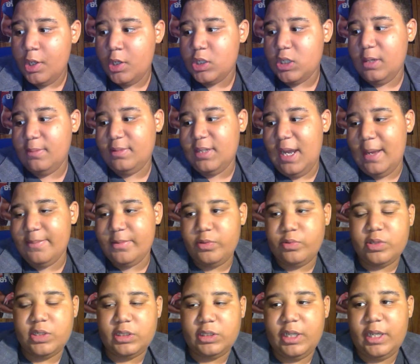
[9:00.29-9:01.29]
Sometimes it
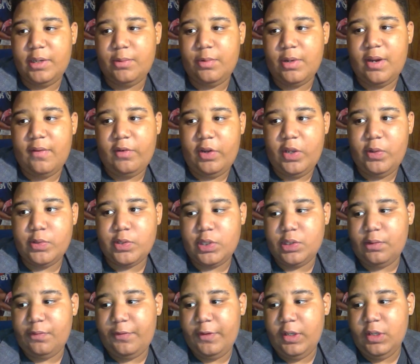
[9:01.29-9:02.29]
was Slayton whenever he was on
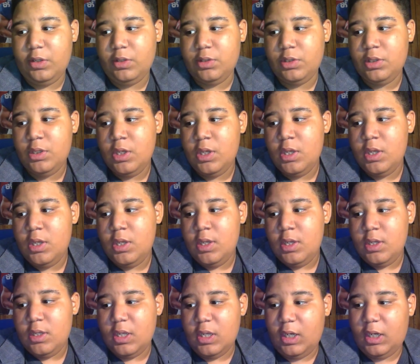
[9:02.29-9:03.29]
the field.
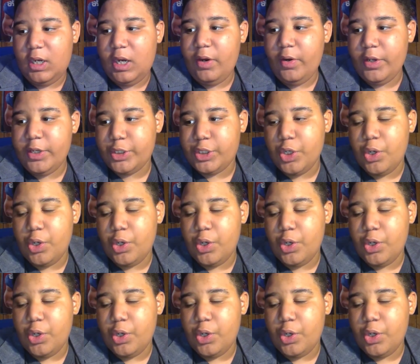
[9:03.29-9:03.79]
Then Kadarius